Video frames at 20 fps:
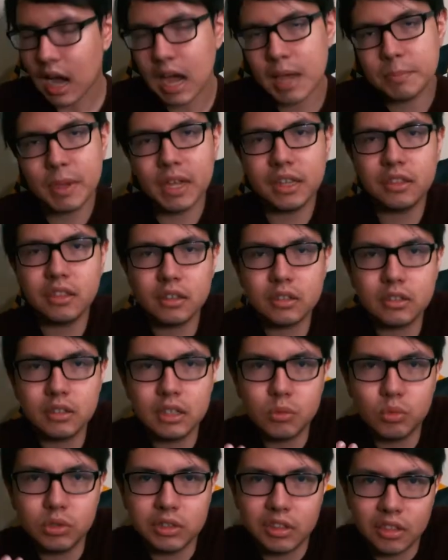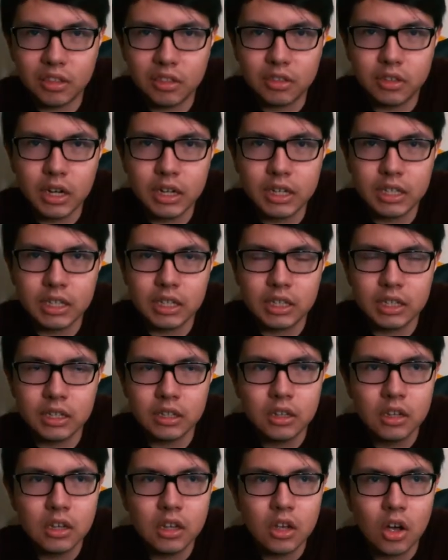I basically would study
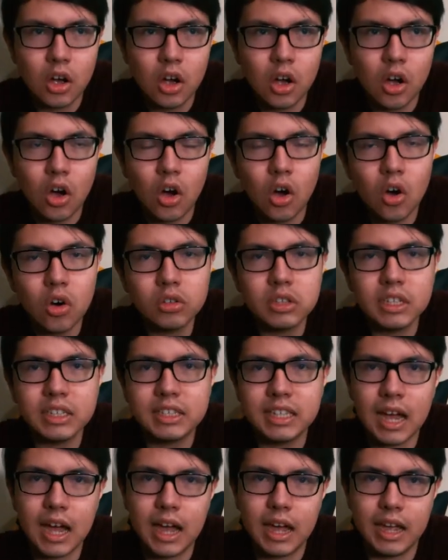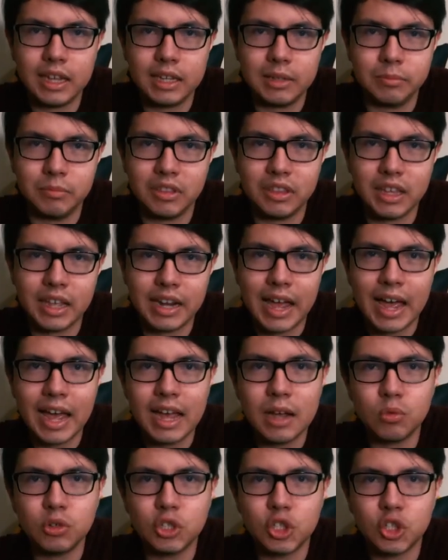all the times that I
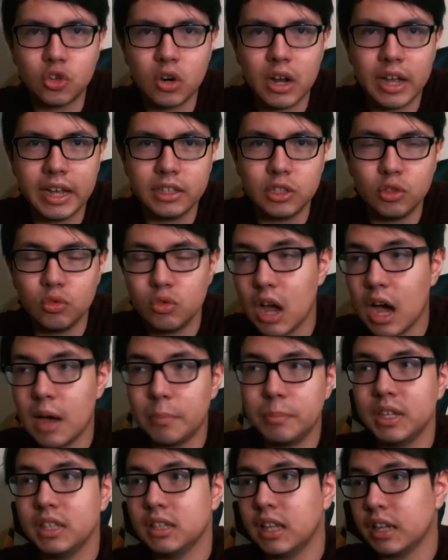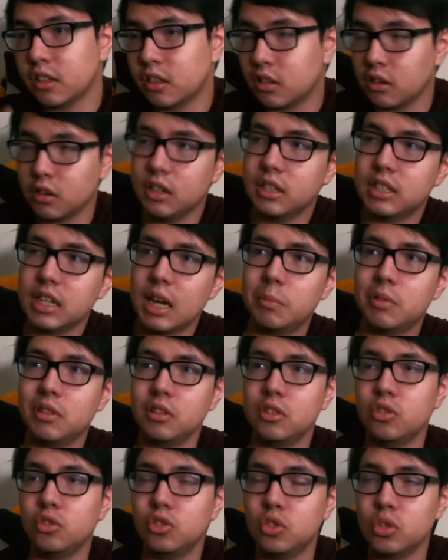would try to not be like certain types of
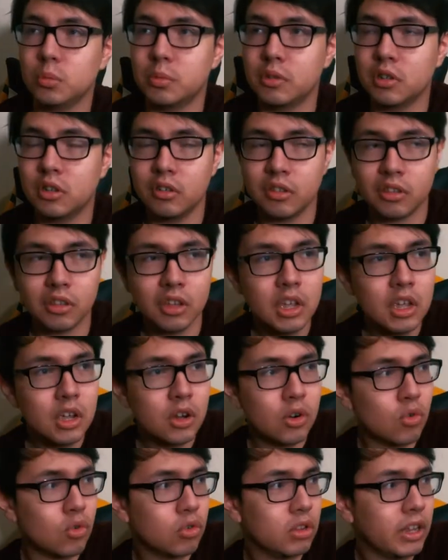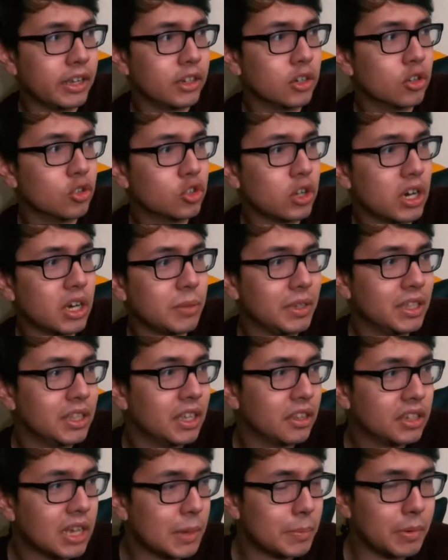YouTubers, or don't try to be this
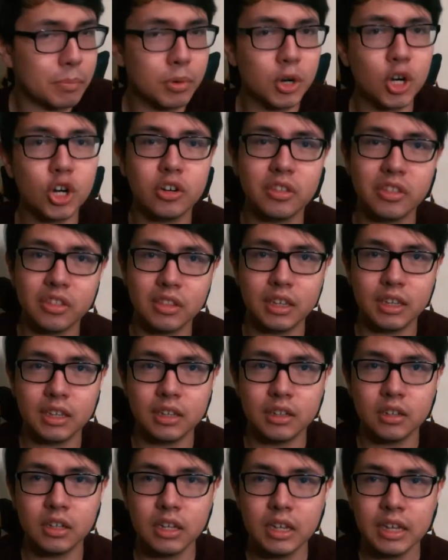type of person,